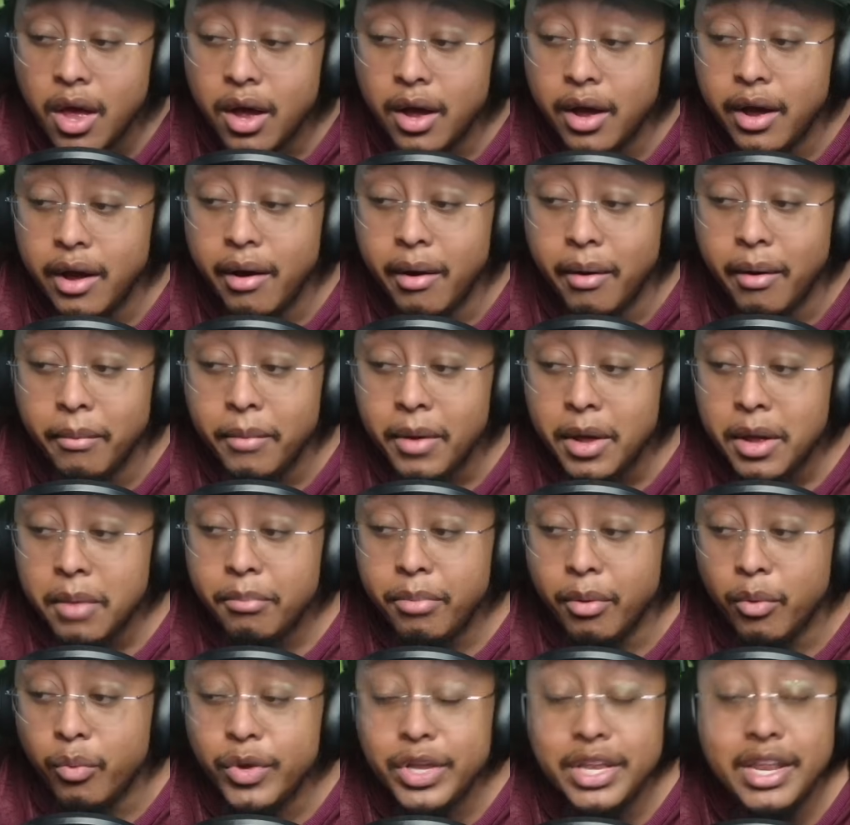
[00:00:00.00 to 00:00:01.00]

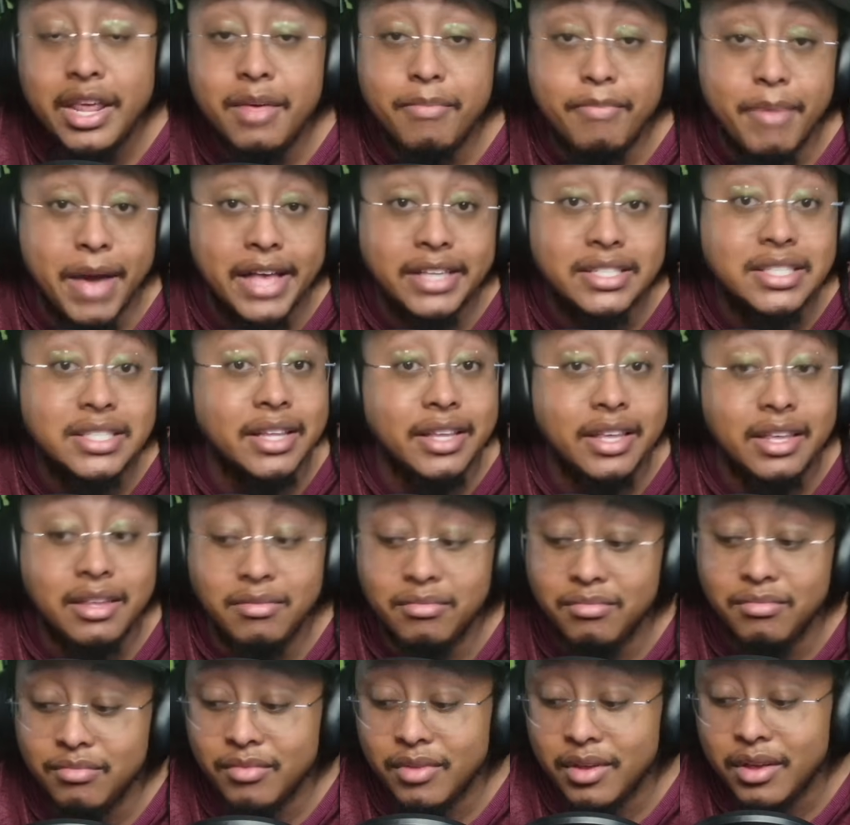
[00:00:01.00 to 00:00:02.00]
But we need
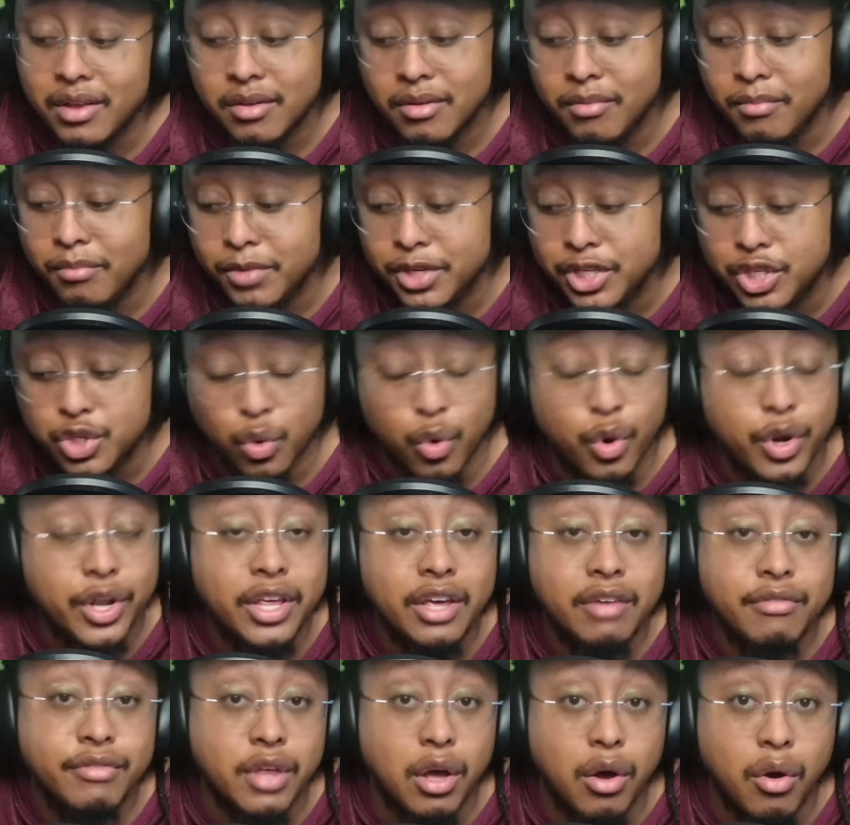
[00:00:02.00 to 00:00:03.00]
basically
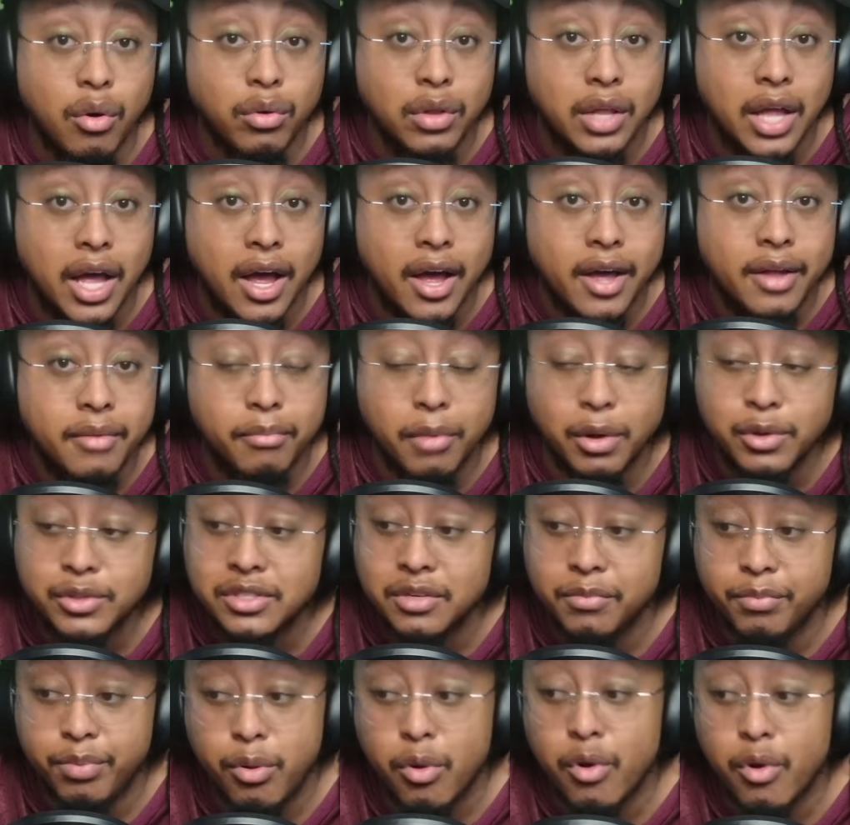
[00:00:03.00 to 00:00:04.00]
majority of the O-line,
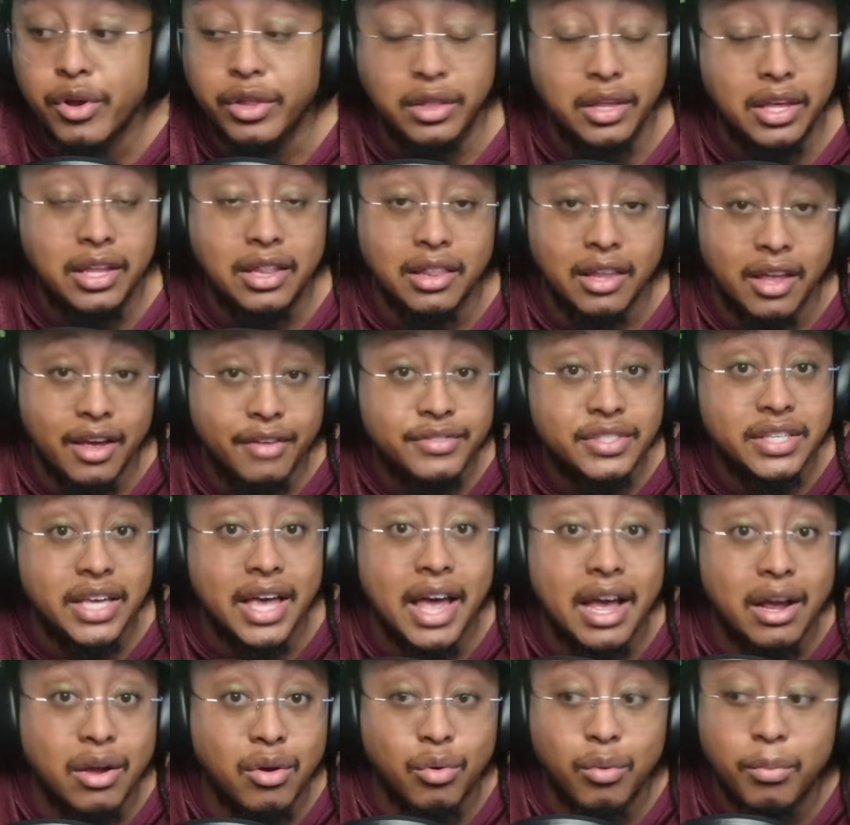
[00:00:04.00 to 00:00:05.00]
most importantly left
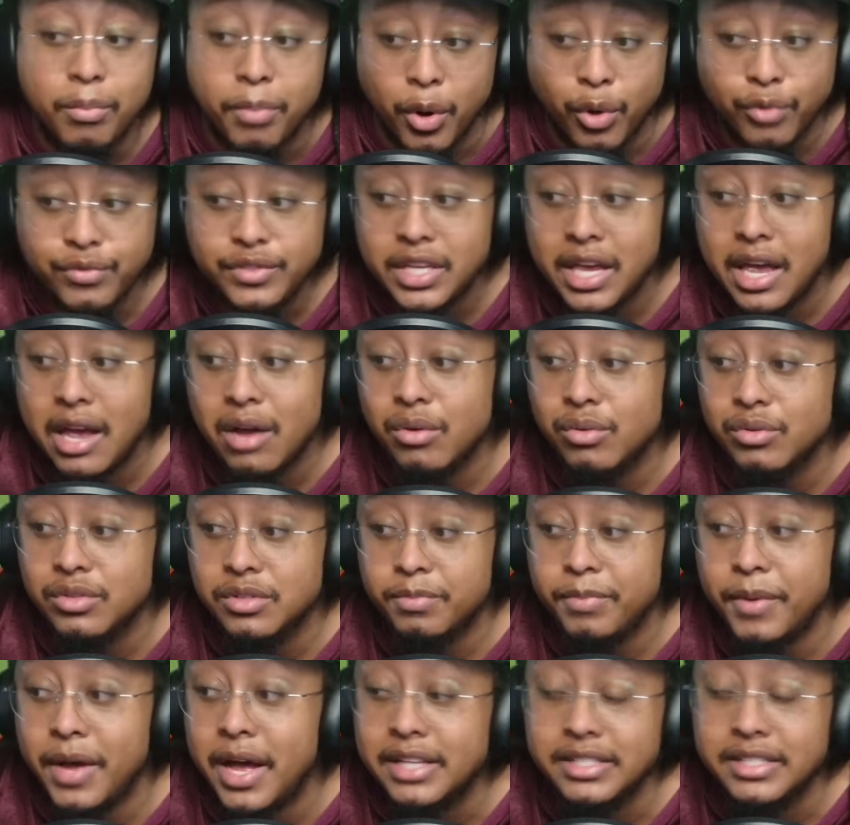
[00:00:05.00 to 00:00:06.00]
tackle, both tackle
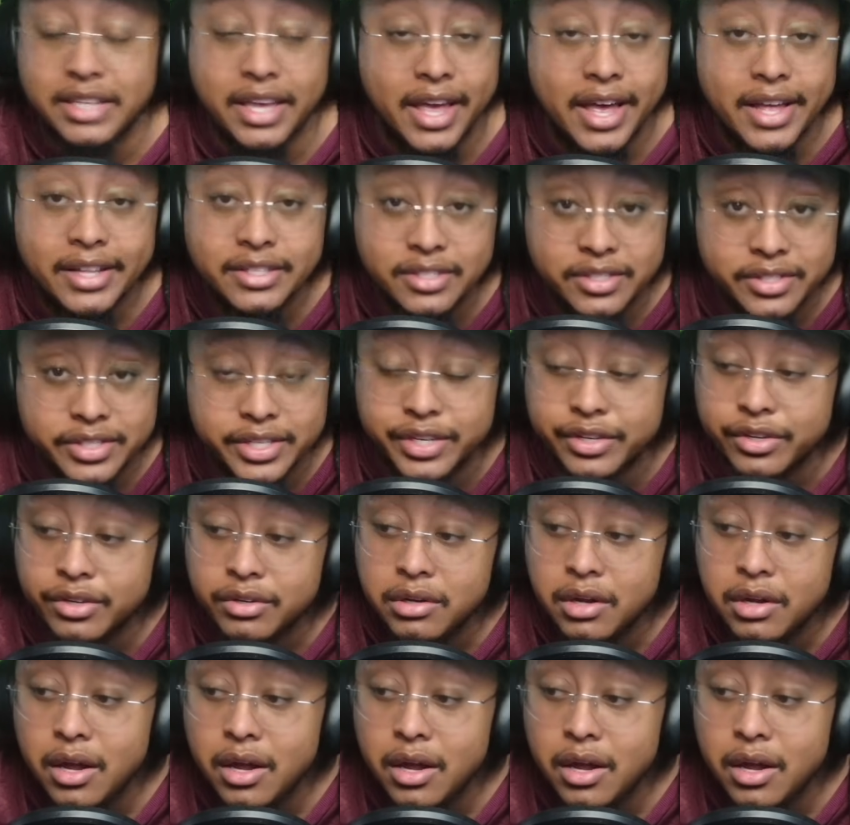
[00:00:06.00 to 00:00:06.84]
spots, and center.